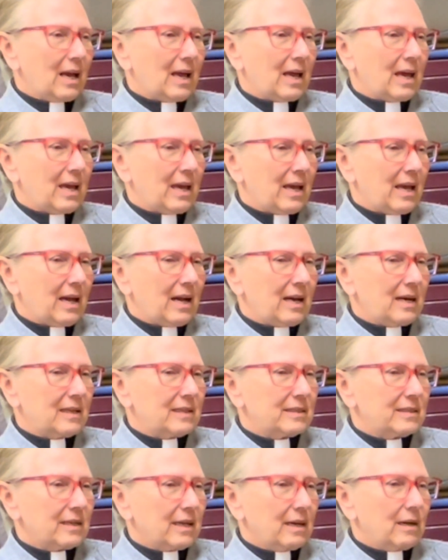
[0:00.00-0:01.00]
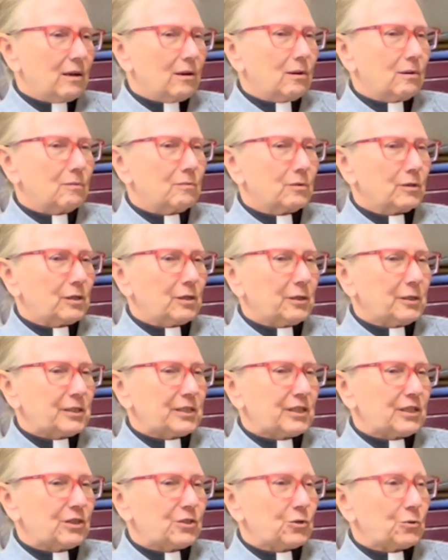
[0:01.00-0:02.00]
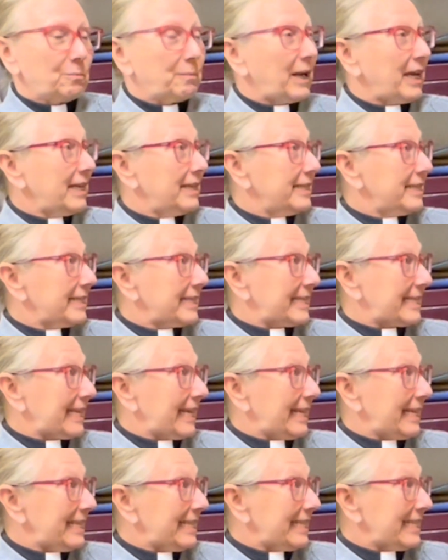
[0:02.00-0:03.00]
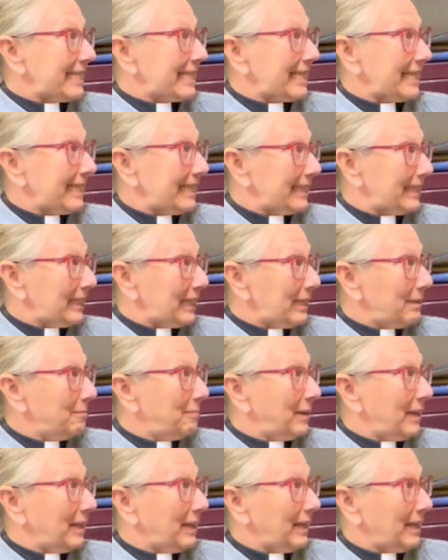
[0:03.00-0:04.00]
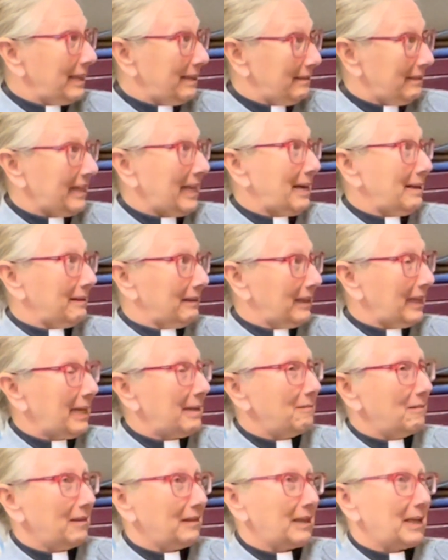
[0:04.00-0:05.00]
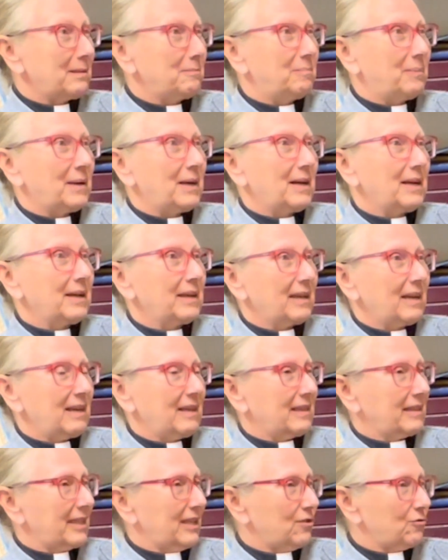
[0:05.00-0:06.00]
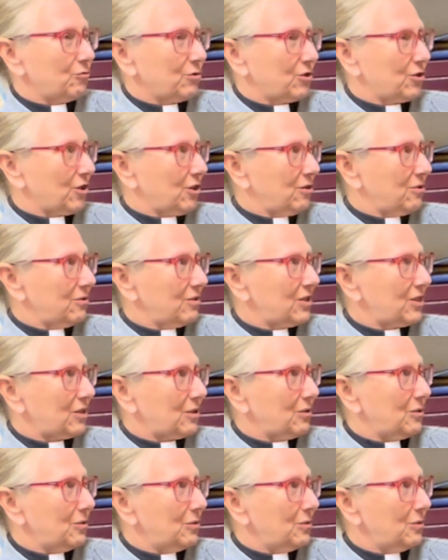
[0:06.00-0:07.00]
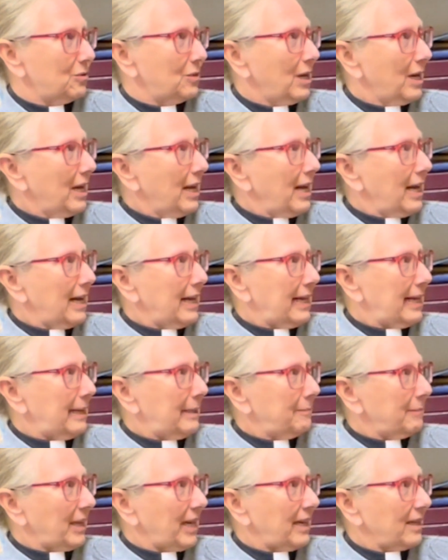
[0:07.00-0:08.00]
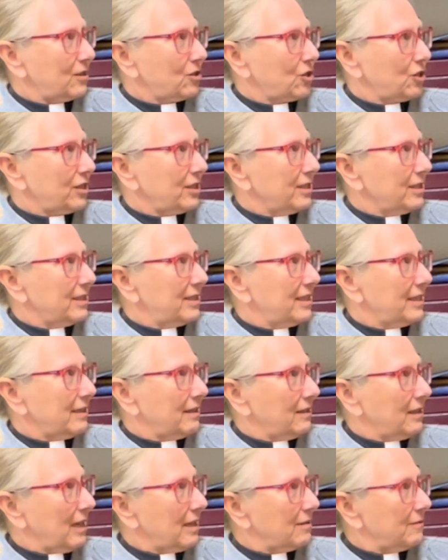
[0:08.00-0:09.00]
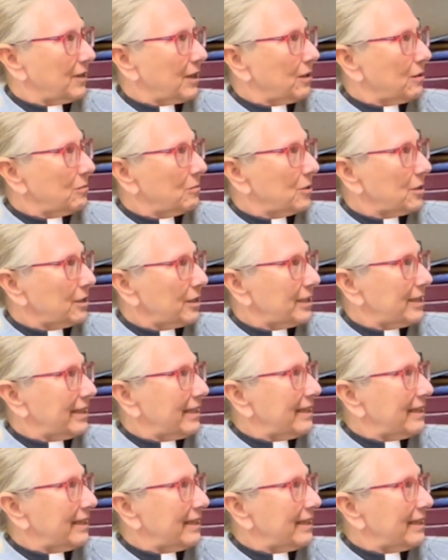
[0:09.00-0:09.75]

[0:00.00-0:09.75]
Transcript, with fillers: and we're going to do Paint a Saint, led oh, yeah. by yeah, led, led by uh, Kendra Jones, who um, actually did a lot of artwork in